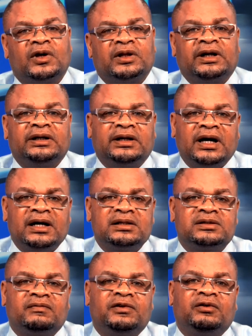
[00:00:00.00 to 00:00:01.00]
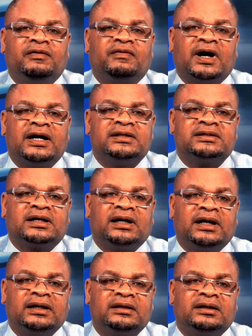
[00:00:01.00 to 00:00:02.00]
The details of the revised
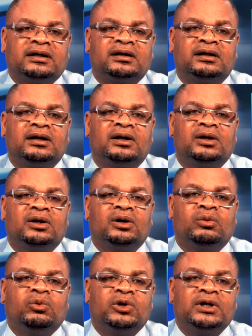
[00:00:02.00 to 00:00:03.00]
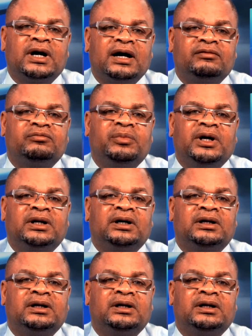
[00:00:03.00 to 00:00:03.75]
calendar would have been